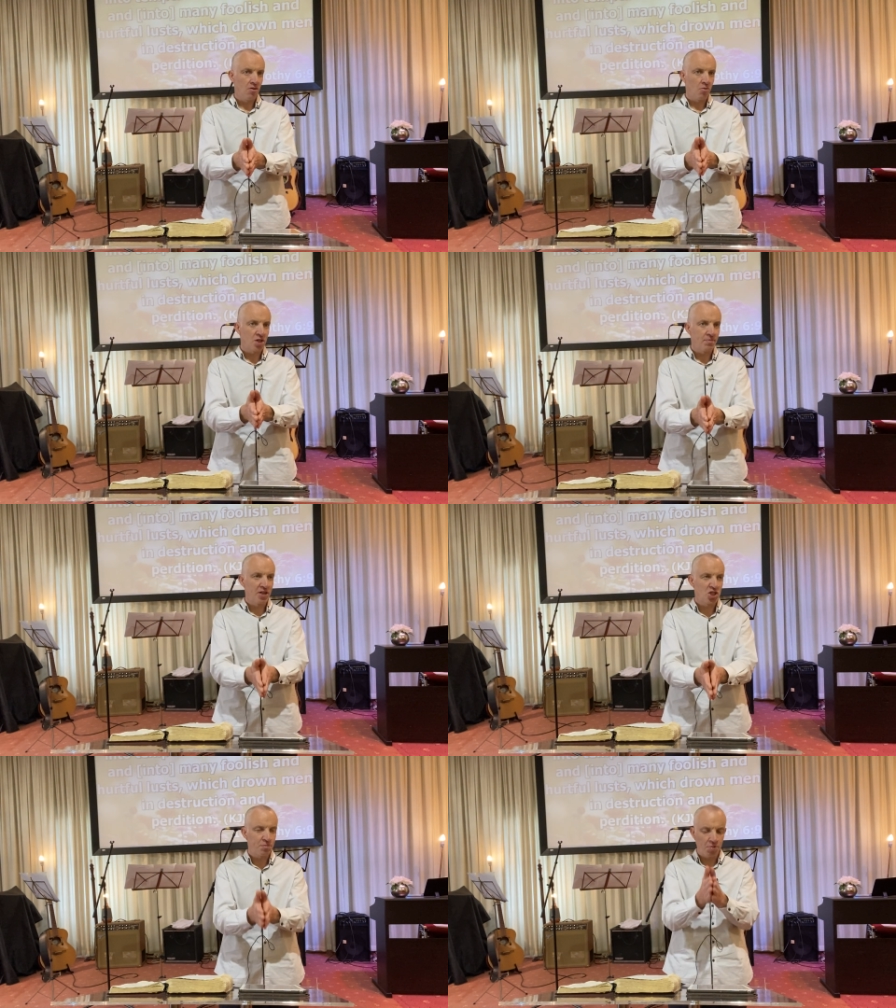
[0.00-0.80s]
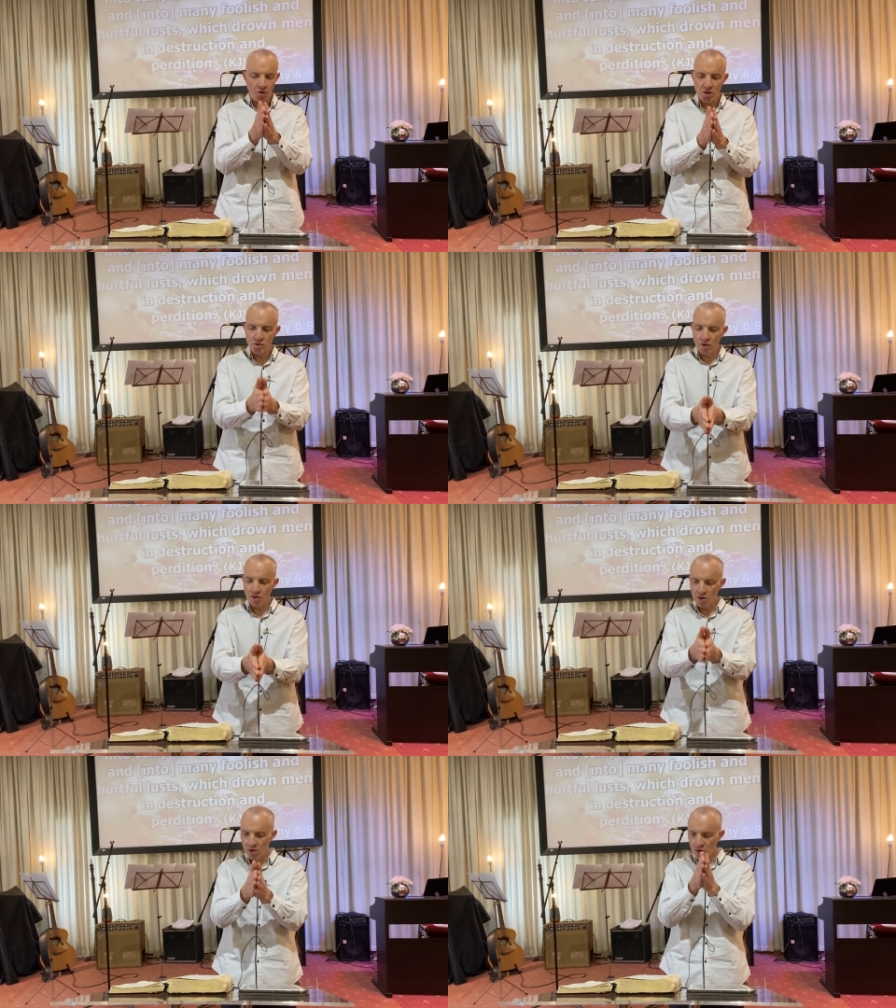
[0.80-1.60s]
which means
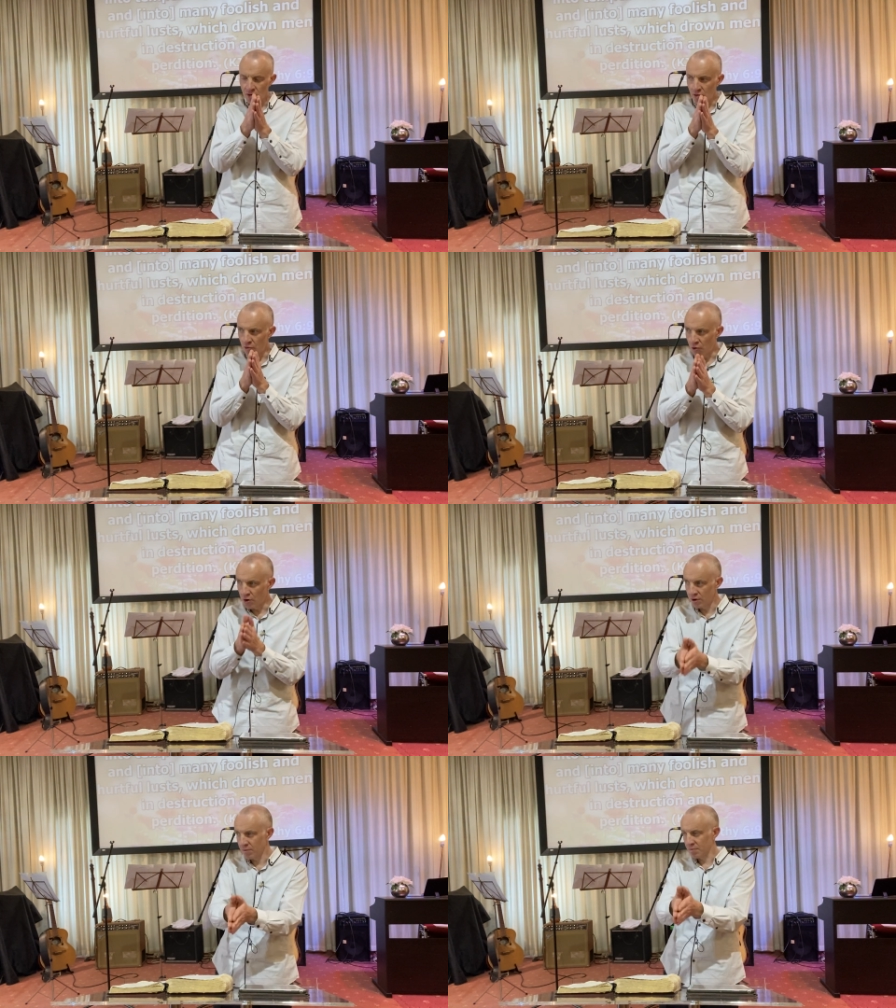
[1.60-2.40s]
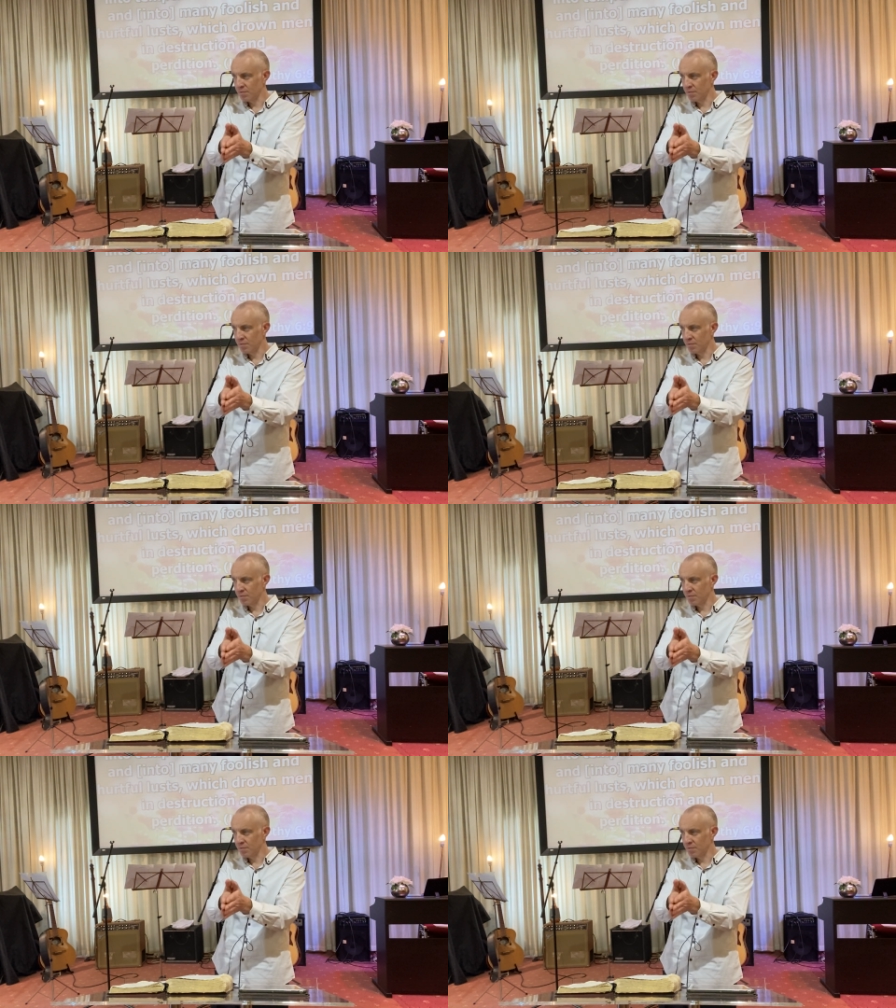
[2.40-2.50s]
spiritual ruin.